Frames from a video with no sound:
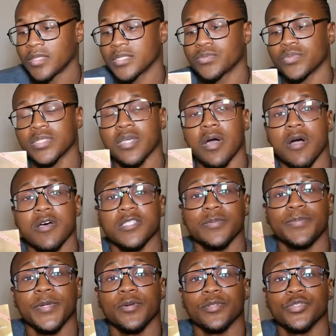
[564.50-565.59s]
This one's called
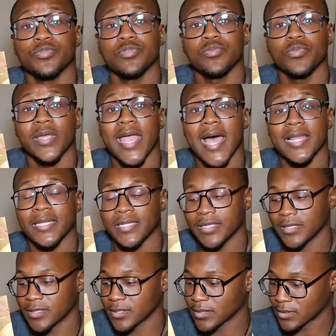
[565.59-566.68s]
Spiritual
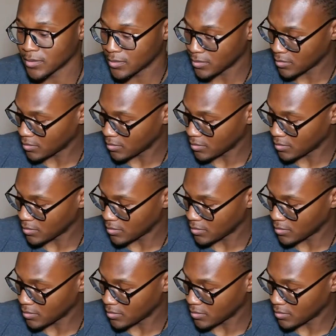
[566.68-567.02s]
Realities